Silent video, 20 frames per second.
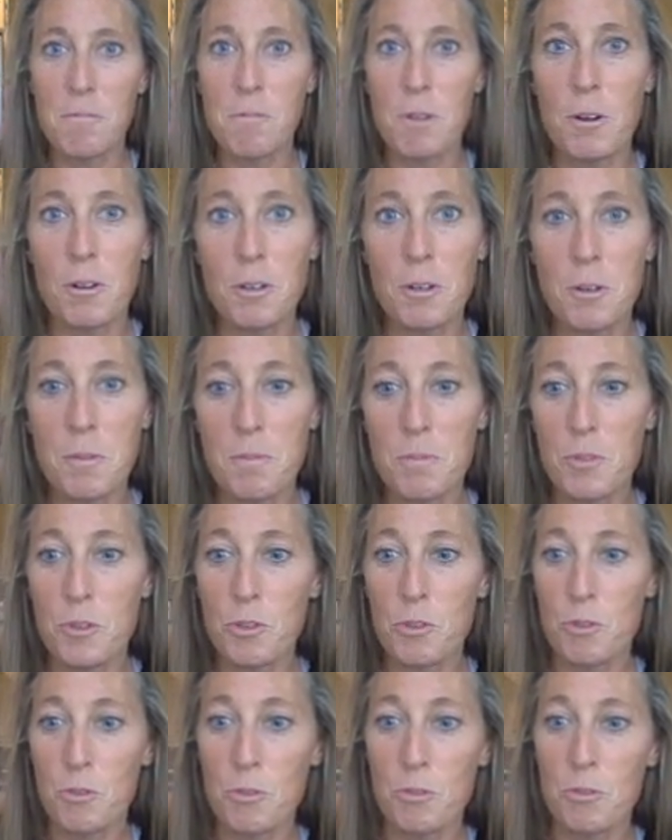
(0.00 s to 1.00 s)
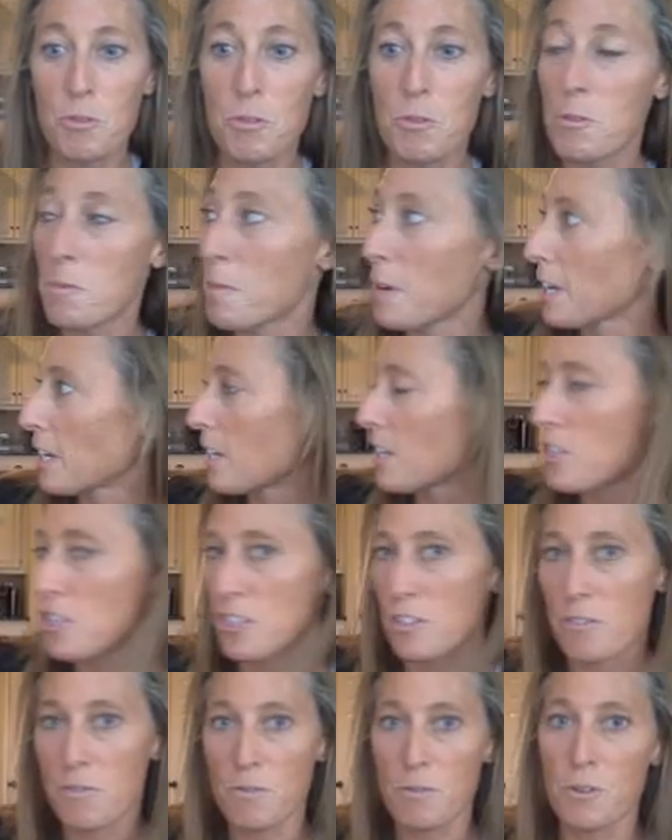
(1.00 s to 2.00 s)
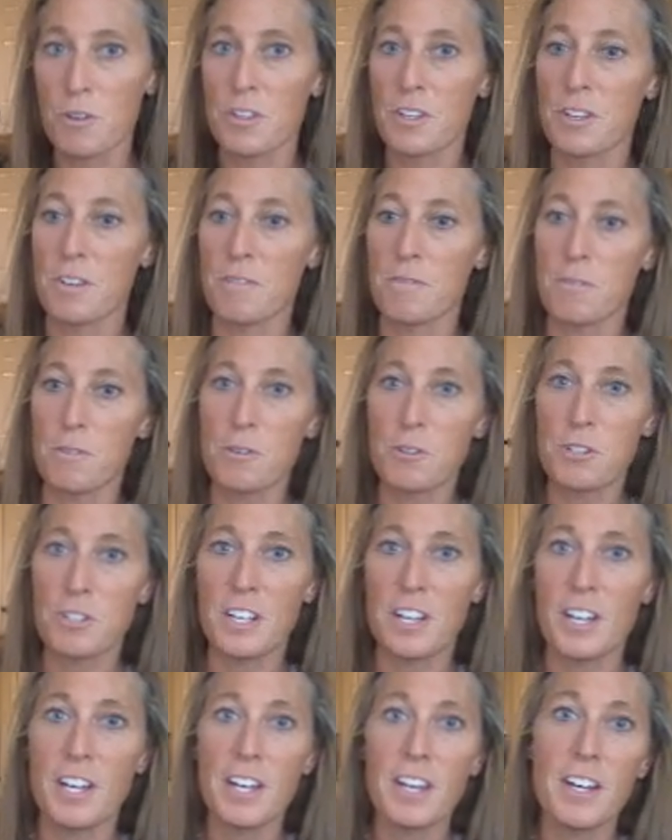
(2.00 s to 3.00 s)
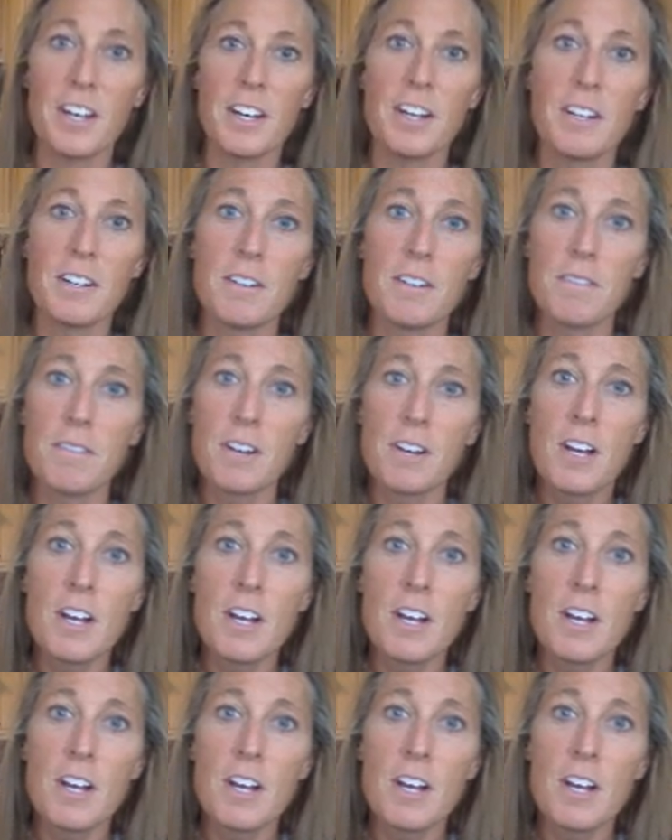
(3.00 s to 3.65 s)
welcome to my kitchen for the first day of